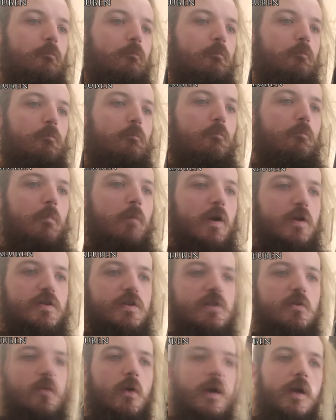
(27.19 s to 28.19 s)
much in
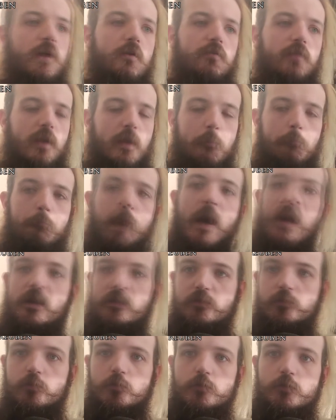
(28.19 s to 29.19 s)
the way of like a
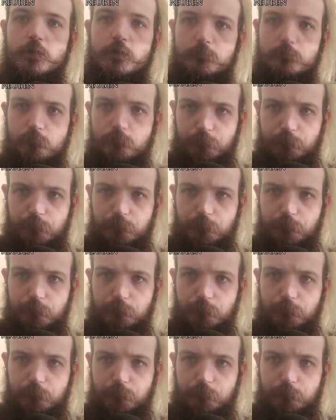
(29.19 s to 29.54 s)
backstory.